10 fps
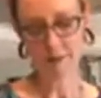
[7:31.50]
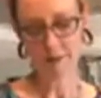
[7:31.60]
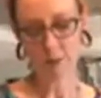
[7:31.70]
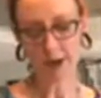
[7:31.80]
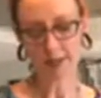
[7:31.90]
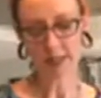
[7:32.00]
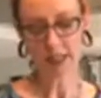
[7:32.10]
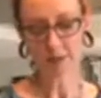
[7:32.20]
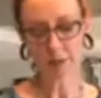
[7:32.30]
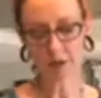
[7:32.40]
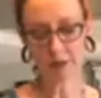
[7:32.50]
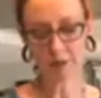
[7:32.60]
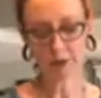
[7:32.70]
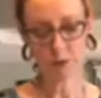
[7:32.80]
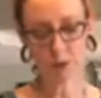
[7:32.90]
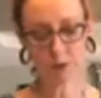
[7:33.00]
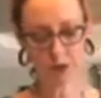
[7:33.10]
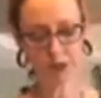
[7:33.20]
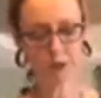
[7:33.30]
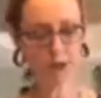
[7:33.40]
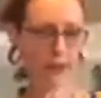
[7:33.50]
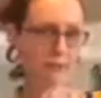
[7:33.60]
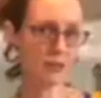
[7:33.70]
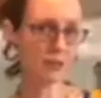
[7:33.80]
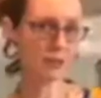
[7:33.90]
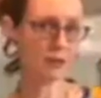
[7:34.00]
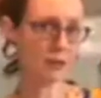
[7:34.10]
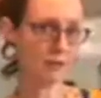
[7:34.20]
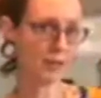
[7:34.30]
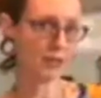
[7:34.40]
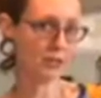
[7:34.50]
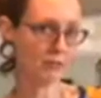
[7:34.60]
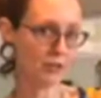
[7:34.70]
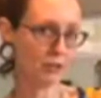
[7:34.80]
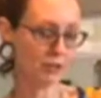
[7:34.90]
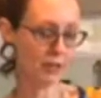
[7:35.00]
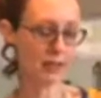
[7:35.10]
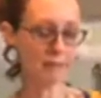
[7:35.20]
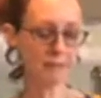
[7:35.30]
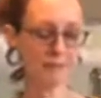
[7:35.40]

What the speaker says: 1 teaspoon equals 4.2 grams, just so you, in case you're measuring that.